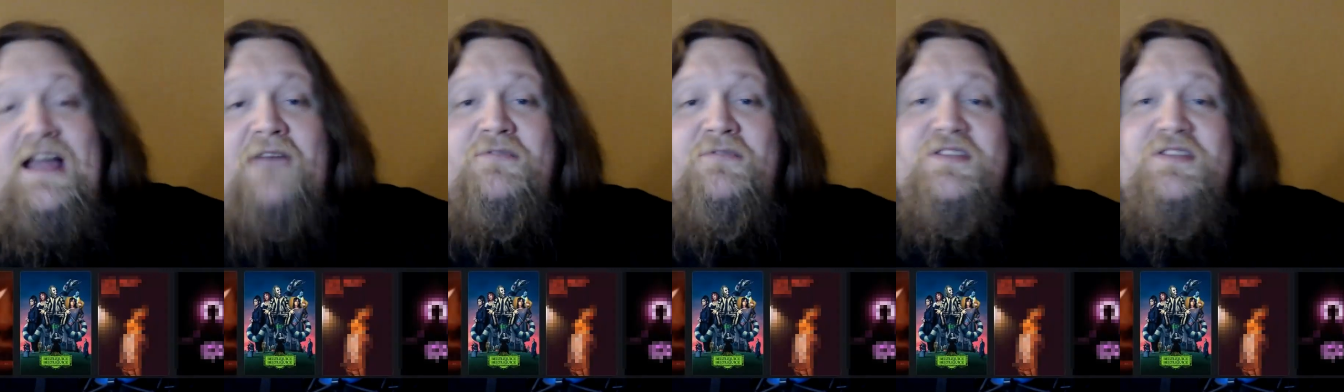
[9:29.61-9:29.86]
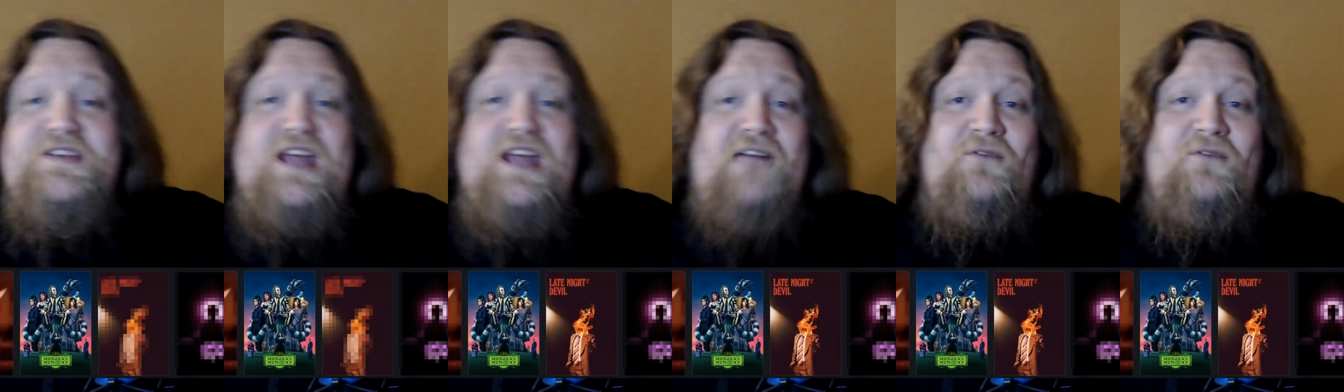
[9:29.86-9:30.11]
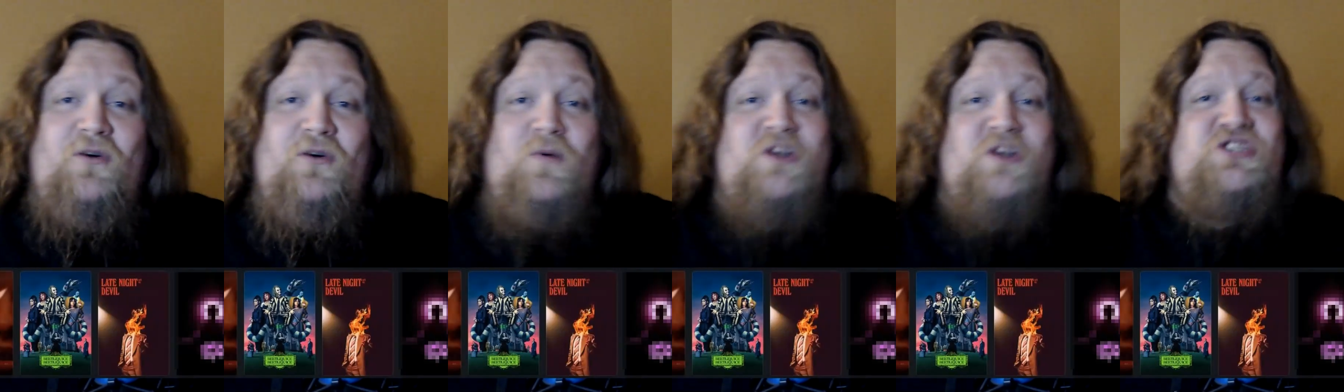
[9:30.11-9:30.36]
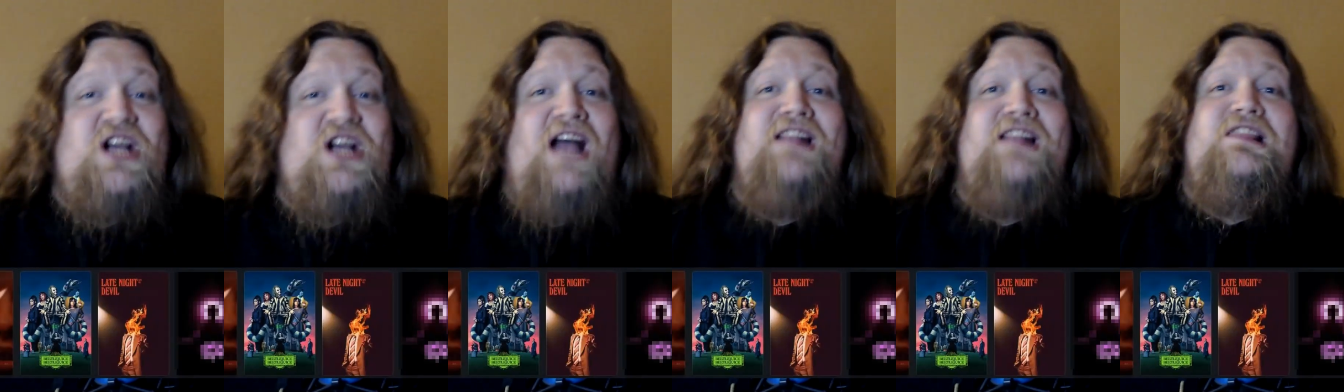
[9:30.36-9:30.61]
with the Devil,
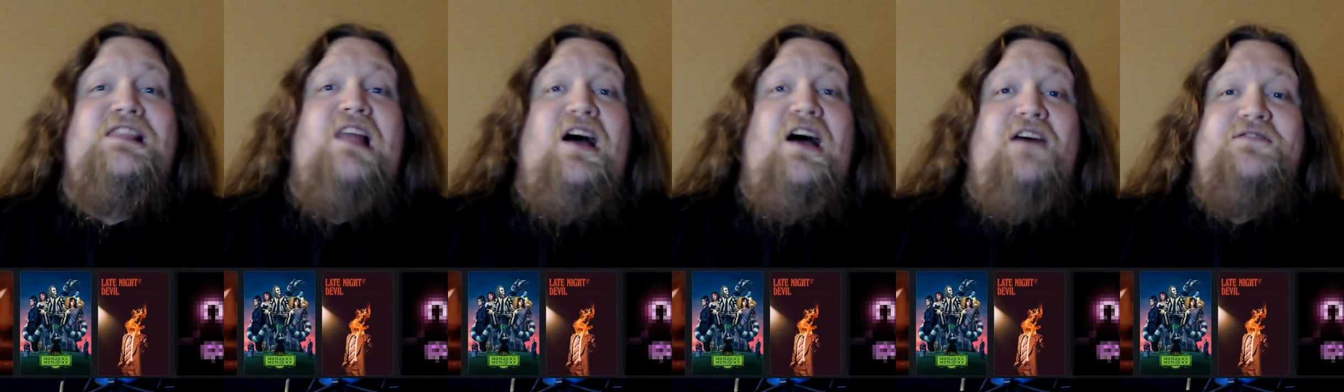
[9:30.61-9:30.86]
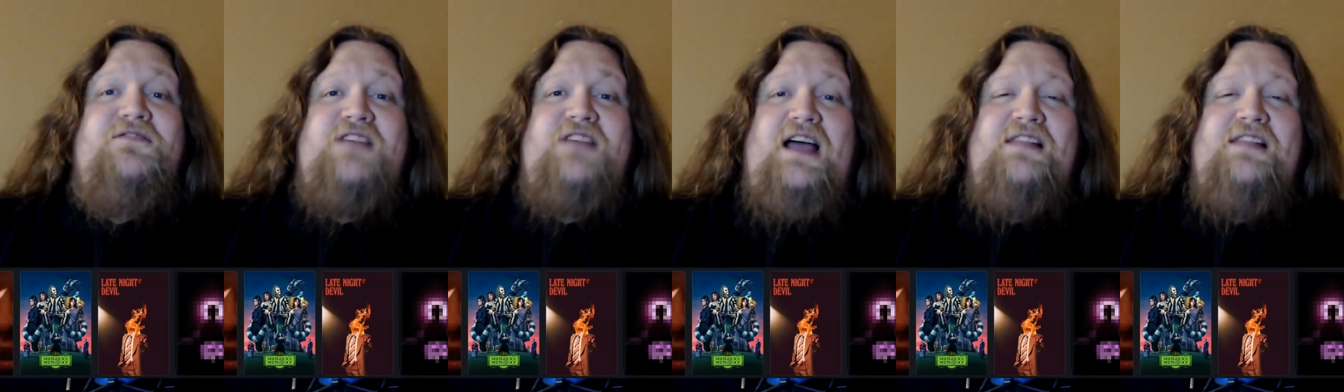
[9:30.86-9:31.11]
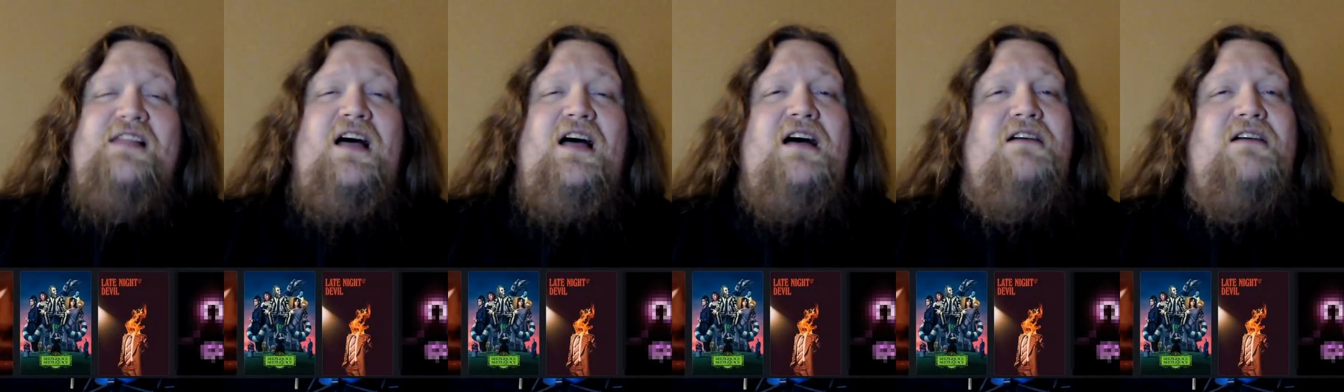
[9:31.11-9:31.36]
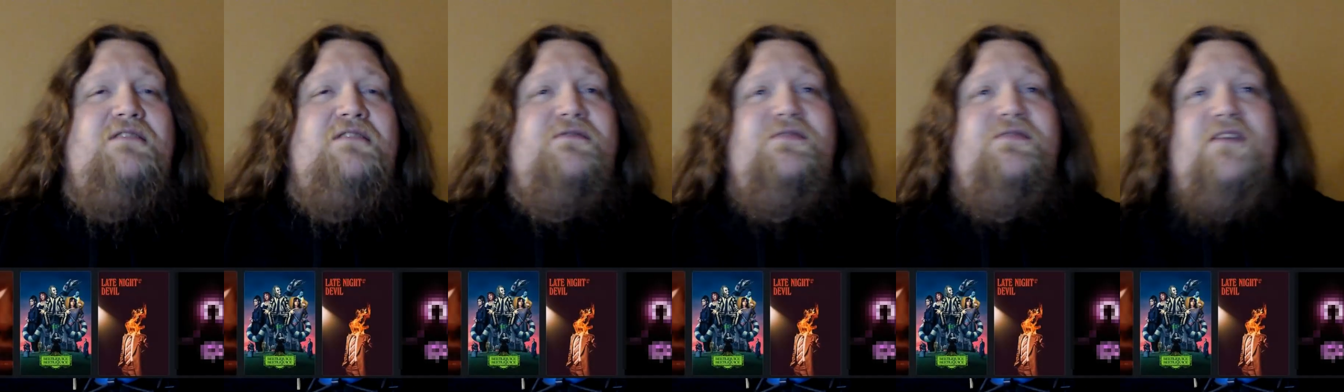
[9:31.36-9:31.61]
which I loved. I
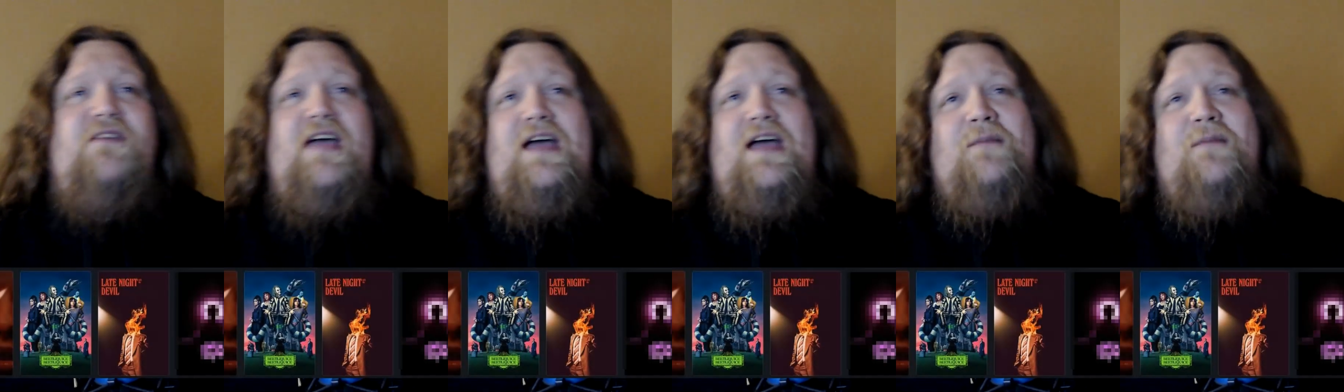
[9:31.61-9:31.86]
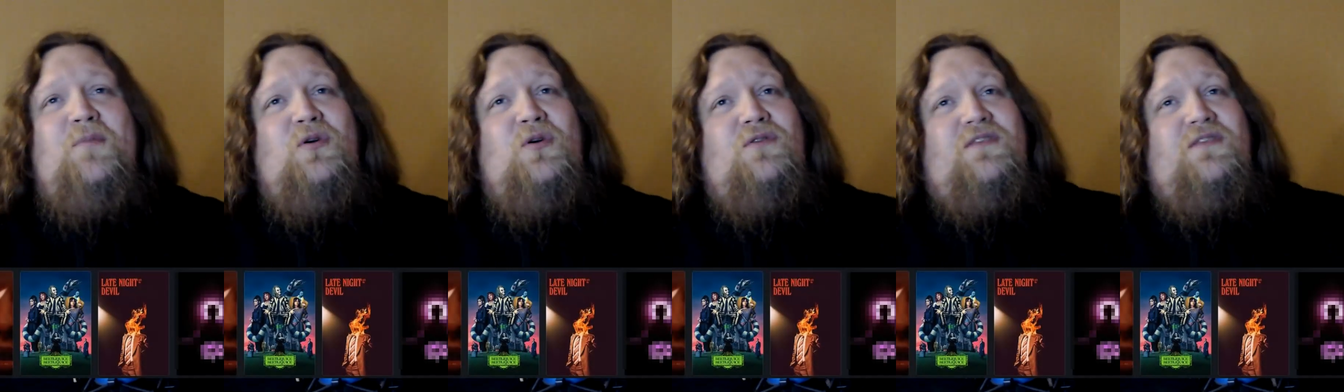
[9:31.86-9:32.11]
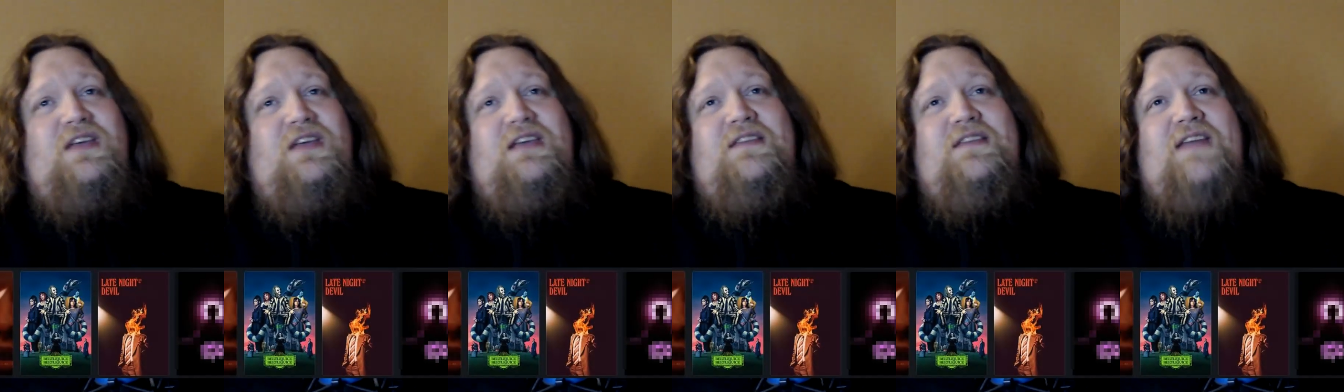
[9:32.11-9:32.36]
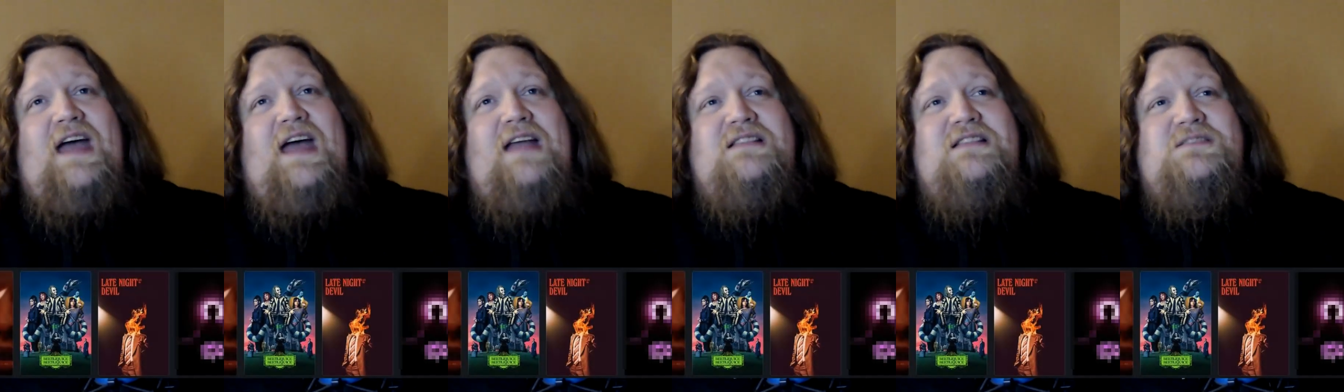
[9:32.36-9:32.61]
love a movie
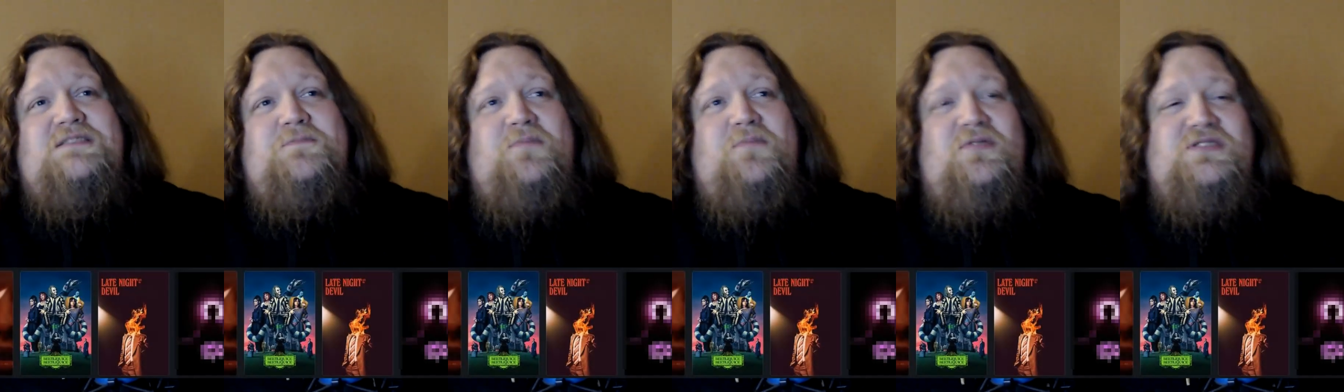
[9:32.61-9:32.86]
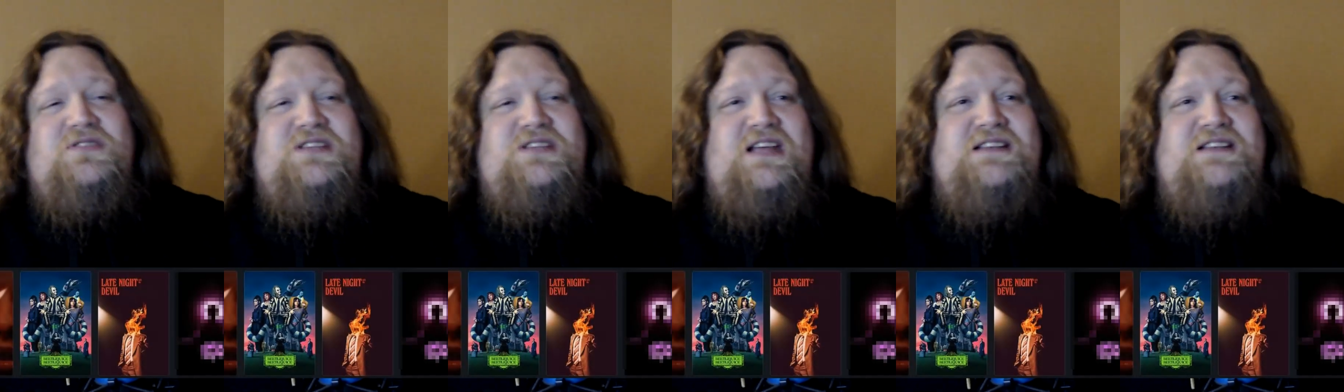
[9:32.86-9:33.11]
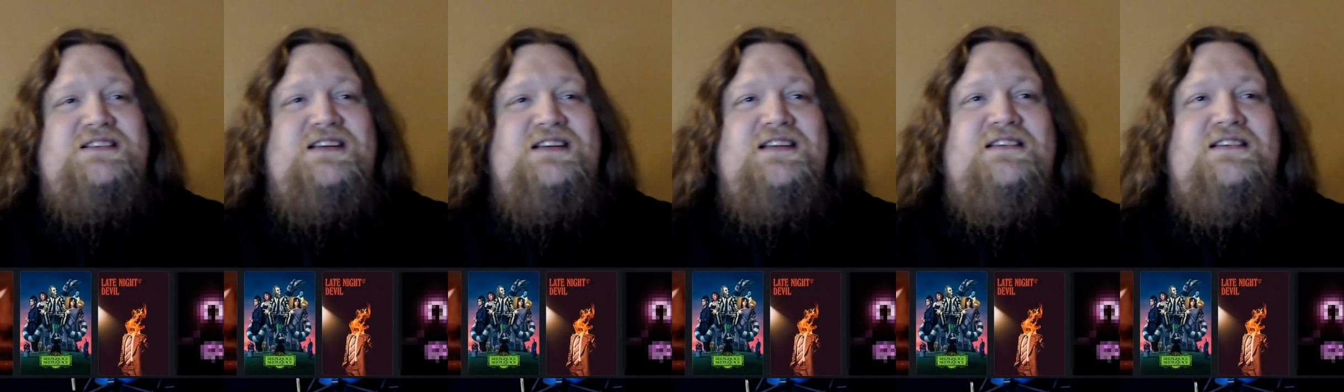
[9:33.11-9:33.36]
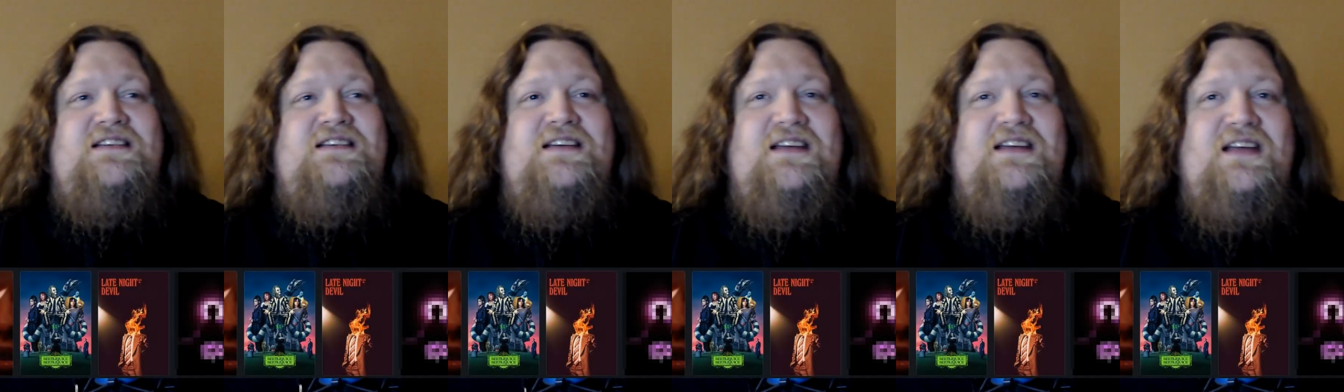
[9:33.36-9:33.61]
that's
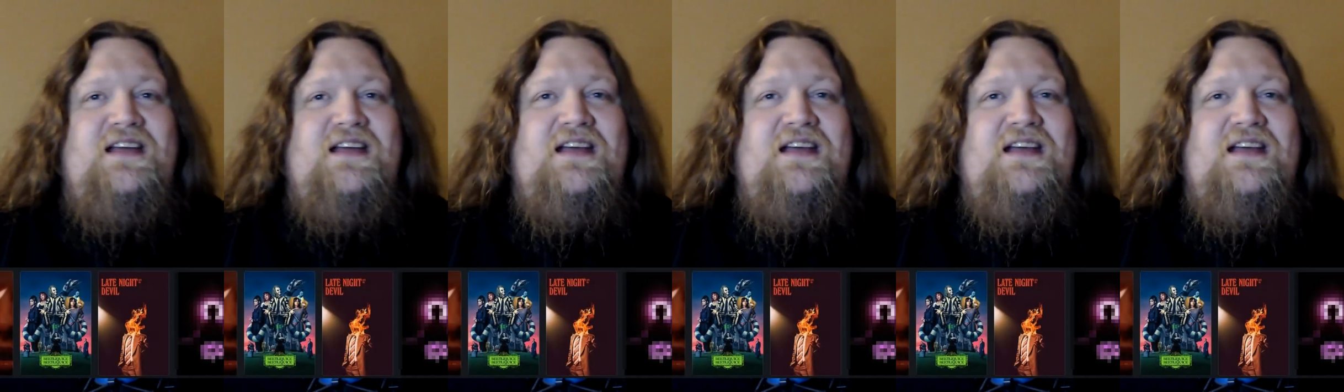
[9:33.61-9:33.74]
presented,